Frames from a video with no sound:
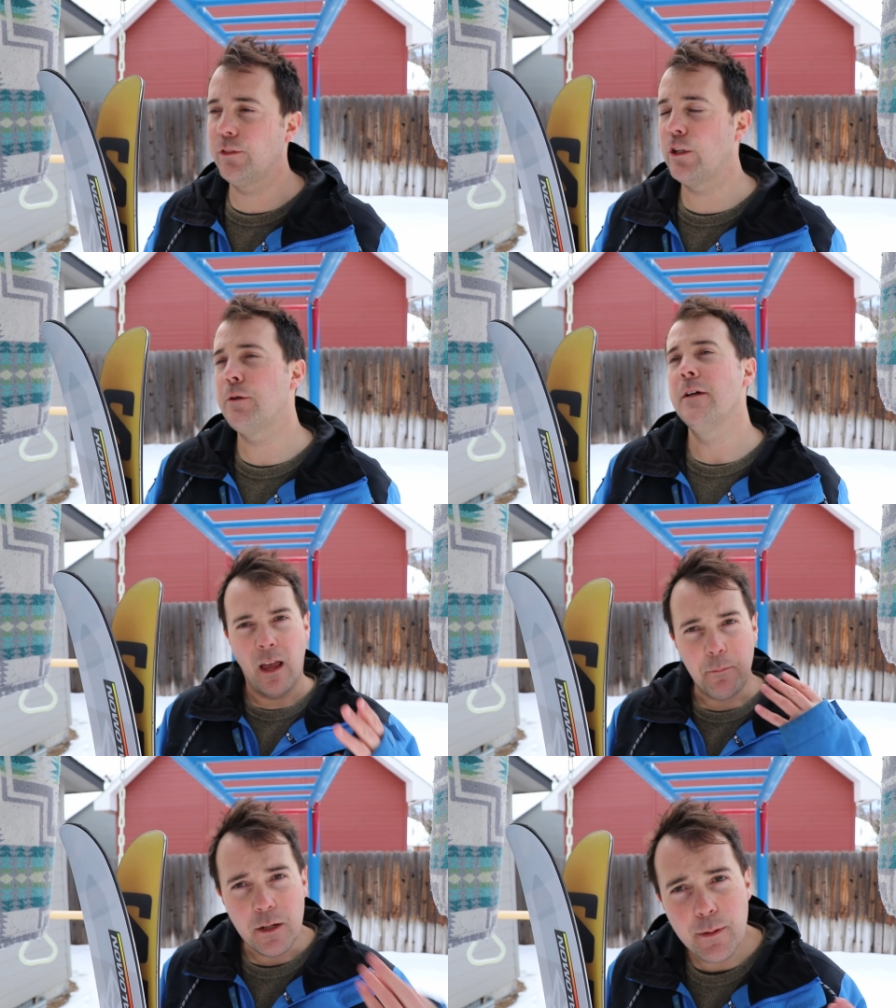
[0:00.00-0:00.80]
So
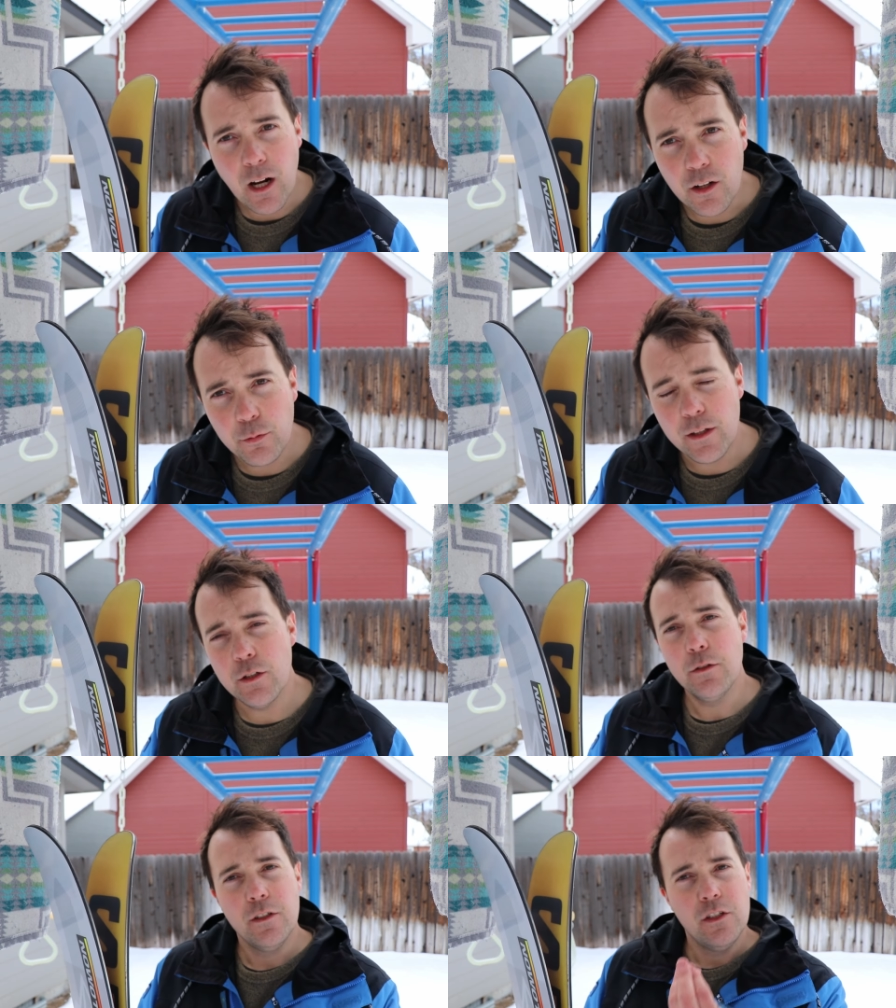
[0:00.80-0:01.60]
I'm gonna be honest with
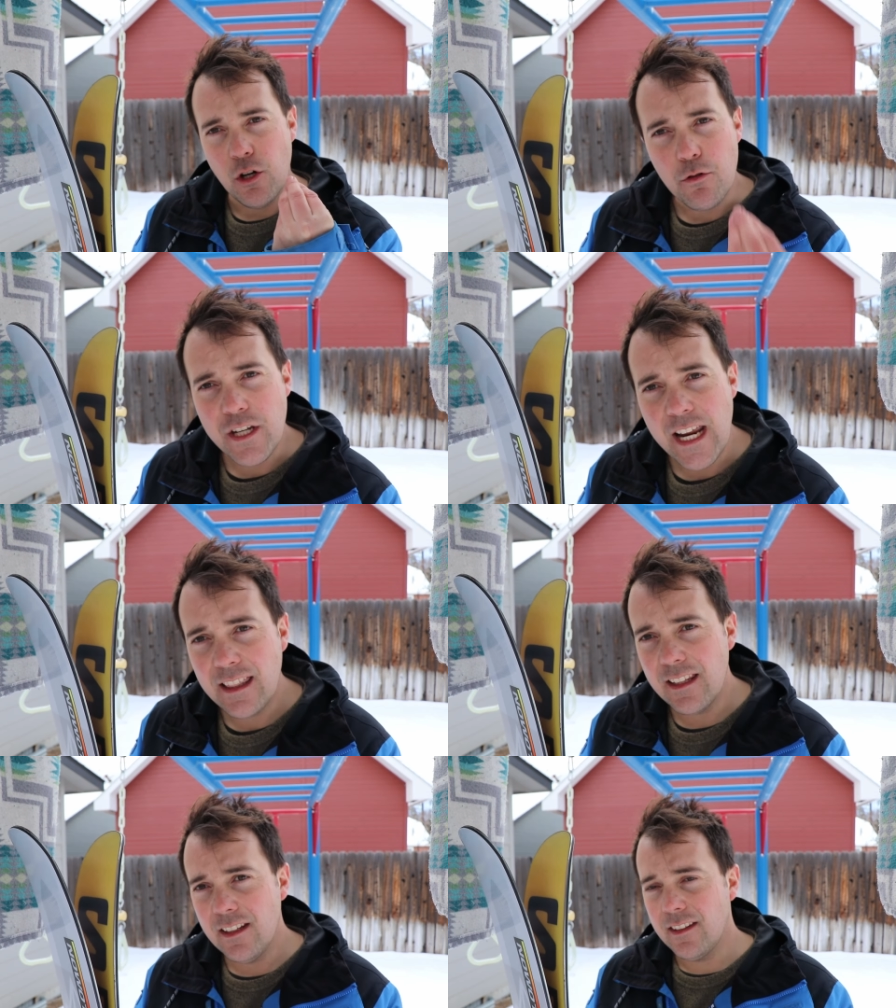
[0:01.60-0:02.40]
you, don't take
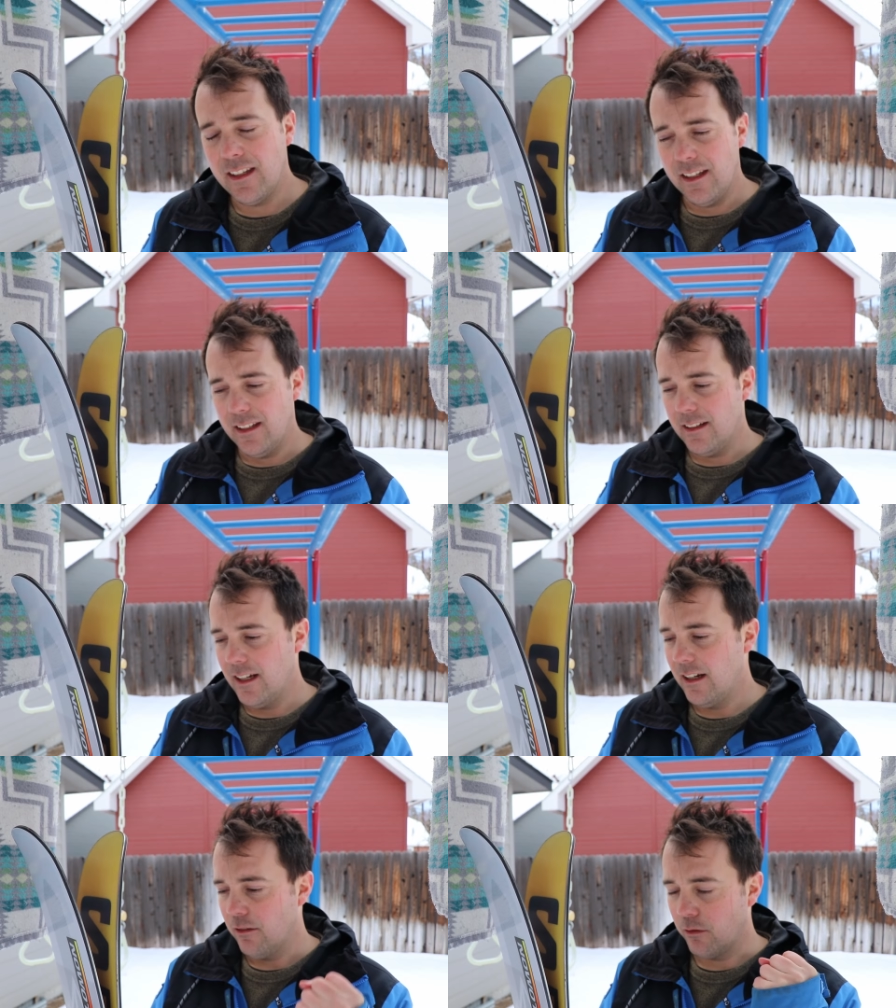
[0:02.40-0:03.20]
these in
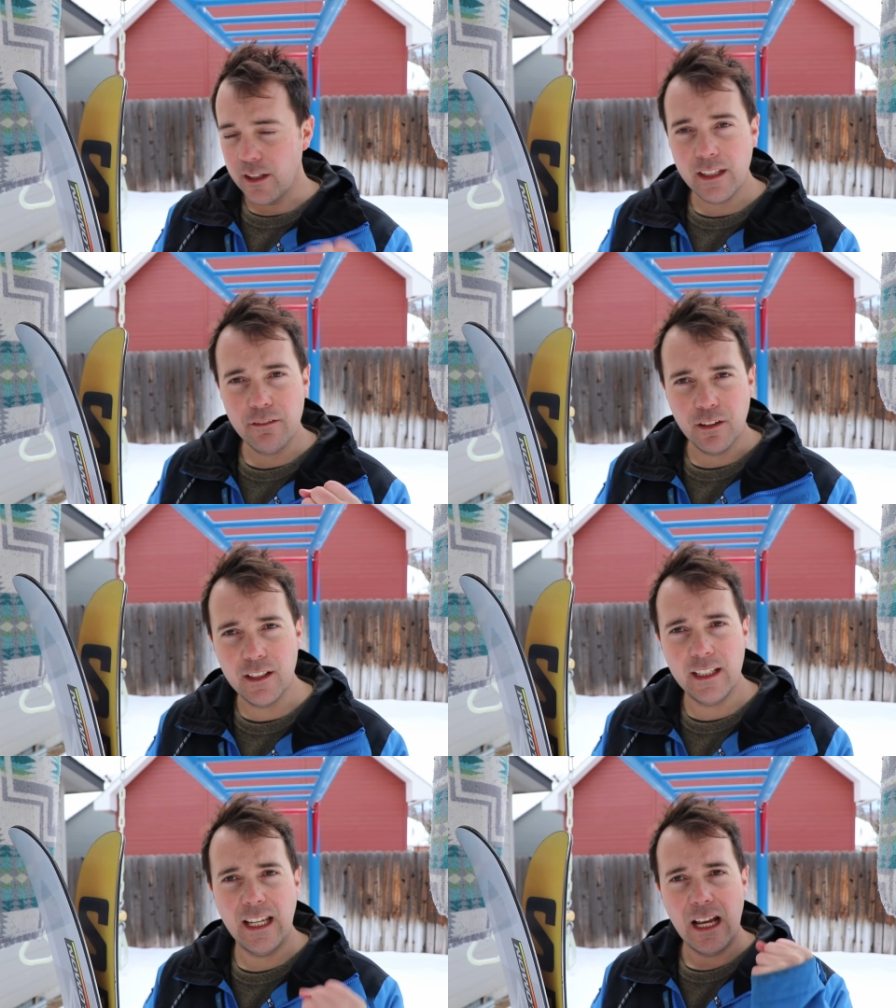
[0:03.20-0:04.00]
really,
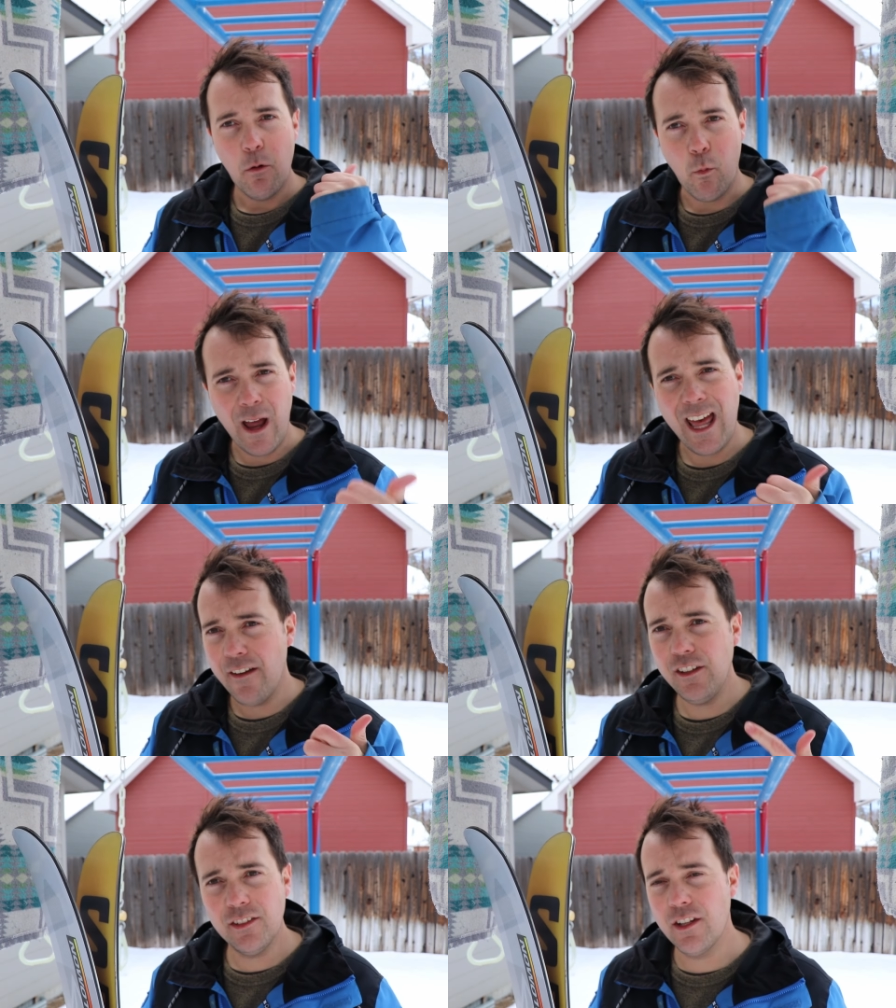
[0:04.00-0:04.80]
really wet,
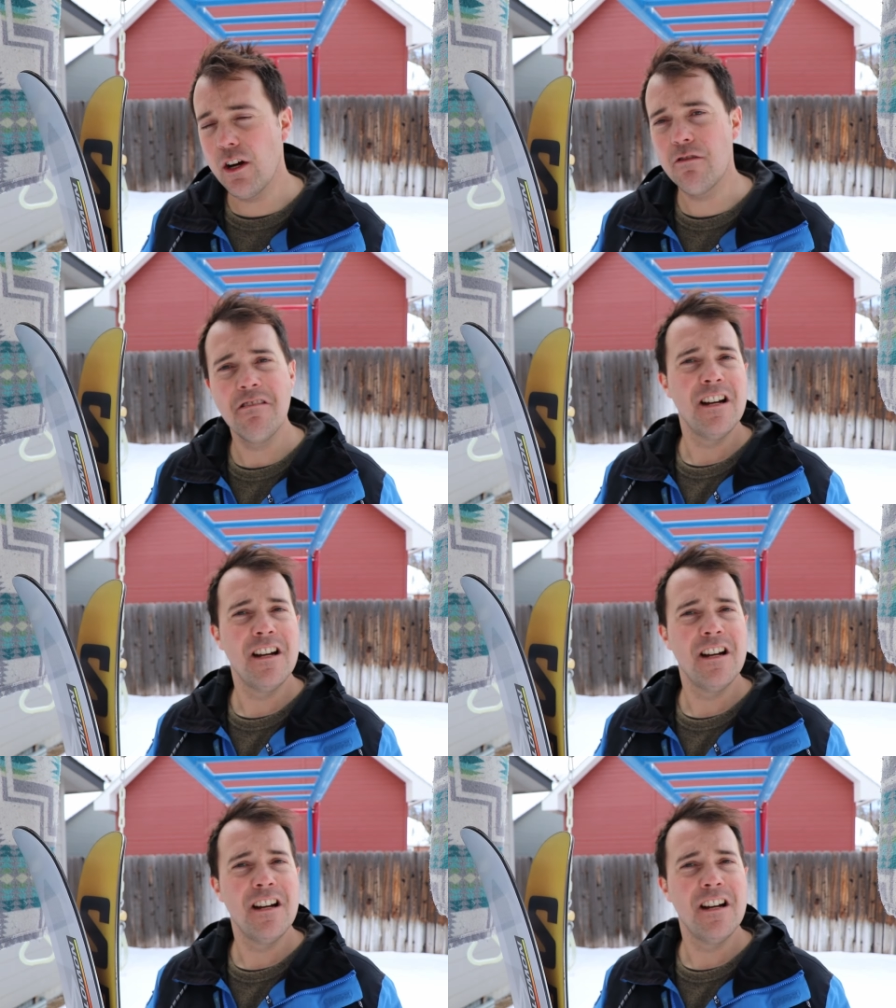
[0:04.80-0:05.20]
heavy snow.